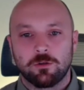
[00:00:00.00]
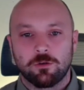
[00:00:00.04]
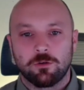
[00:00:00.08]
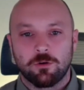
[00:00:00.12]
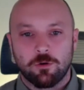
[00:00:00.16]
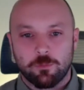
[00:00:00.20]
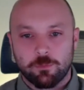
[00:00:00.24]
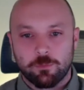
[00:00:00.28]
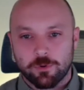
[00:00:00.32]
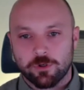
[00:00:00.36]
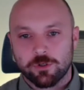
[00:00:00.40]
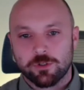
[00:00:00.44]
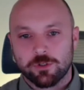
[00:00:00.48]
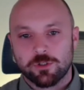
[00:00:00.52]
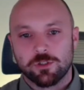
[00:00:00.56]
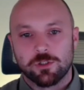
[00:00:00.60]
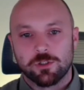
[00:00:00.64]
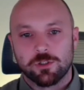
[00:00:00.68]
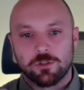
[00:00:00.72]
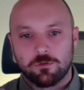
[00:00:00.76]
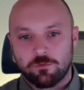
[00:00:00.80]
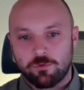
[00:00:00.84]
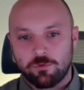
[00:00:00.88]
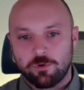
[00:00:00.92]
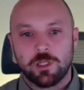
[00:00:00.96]
you know,
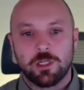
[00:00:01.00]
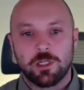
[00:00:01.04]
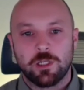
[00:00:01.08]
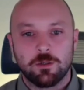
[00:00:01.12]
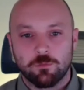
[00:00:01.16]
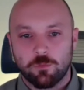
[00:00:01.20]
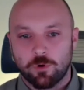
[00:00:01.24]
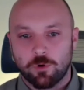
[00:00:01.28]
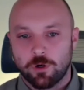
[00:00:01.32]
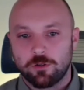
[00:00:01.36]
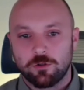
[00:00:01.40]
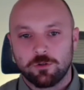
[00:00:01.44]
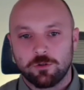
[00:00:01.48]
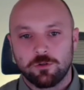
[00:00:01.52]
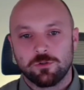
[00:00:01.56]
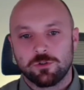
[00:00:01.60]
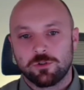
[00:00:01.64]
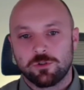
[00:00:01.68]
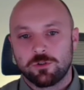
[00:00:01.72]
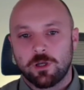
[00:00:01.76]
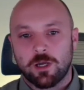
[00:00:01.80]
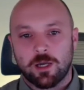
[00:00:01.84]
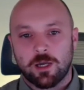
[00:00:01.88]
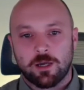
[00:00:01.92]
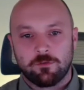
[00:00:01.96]
purchase three what you
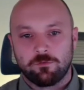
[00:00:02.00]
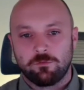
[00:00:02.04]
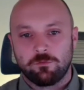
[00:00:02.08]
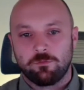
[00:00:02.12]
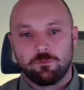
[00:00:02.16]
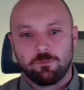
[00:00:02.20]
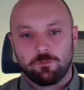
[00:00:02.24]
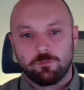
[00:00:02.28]
used to have.